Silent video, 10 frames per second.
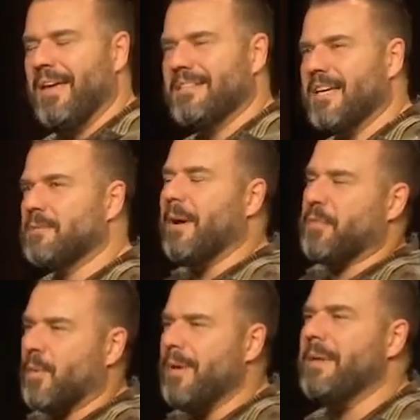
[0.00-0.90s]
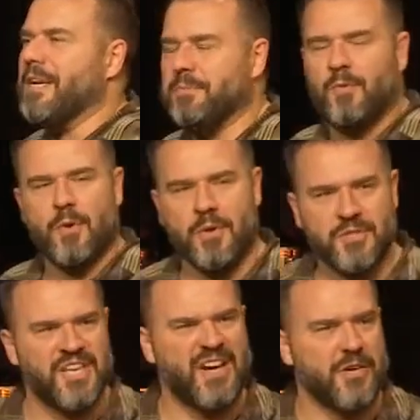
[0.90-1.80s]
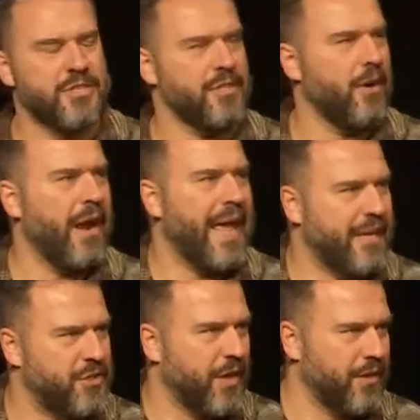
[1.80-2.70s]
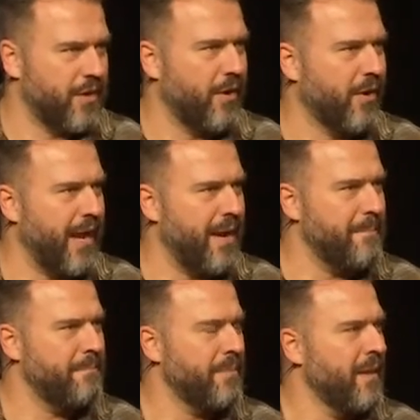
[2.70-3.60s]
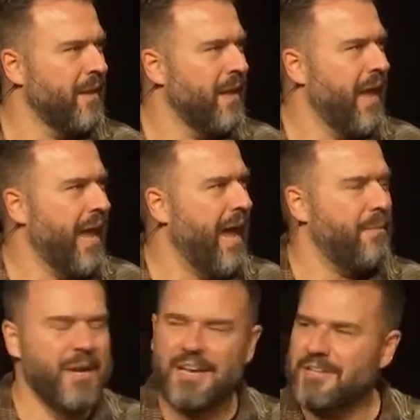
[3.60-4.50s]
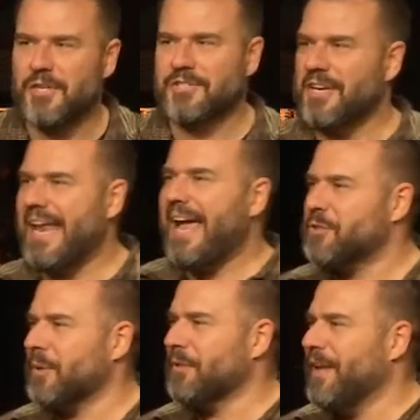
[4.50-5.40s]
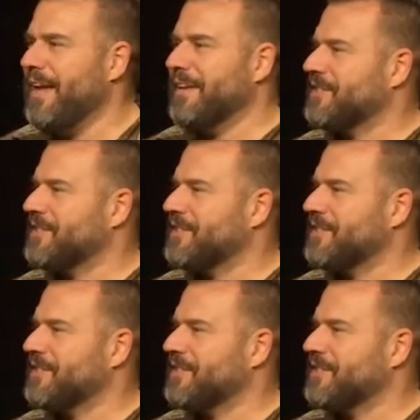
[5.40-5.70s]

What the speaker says: It takes about 3 minutes before those sinners are at each other, okay? I mean, it's just a natural thing.